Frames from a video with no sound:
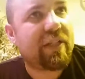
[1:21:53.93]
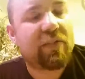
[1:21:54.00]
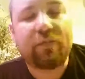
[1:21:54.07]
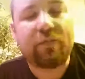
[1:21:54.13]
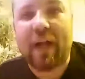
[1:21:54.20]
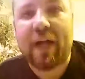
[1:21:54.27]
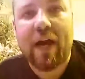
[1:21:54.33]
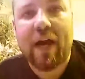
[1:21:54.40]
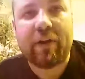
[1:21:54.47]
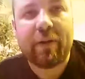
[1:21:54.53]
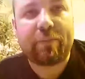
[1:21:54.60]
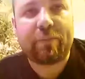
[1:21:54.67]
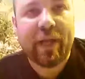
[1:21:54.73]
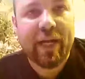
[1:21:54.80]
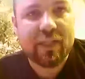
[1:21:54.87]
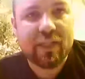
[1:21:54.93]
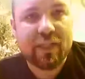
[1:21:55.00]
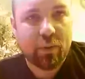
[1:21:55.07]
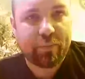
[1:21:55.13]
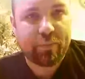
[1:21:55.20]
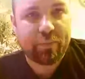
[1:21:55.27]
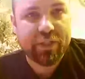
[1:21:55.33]
6 flowering
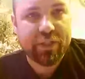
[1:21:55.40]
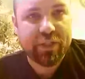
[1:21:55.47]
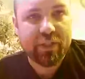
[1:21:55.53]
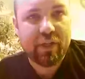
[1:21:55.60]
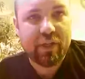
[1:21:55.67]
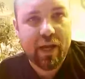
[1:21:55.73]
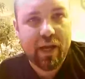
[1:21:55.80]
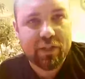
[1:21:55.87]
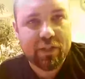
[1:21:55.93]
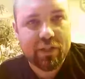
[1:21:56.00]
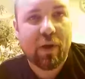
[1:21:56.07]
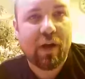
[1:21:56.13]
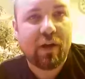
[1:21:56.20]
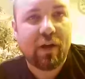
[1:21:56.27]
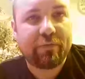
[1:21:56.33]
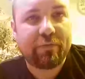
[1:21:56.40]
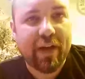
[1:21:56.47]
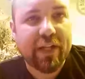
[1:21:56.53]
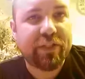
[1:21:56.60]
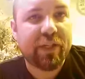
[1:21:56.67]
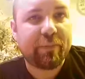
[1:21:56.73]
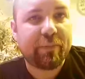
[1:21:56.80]
plants per patient and
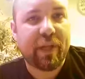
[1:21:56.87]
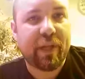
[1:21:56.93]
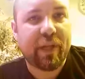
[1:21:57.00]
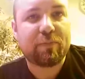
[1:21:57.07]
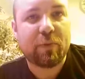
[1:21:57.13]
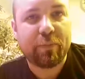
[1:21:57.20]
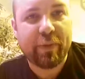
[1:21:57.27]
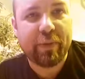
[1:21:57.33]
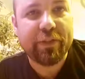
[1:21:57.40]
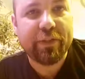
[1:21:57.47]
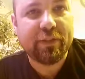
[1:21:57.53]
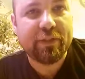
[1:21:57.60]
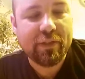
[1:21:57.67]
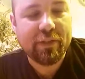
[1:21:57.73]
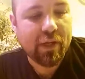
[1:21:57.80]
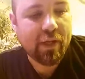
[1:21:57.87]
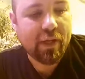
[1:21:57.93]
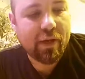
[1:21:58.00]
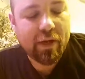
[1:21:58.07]
12 vegging plants per patient.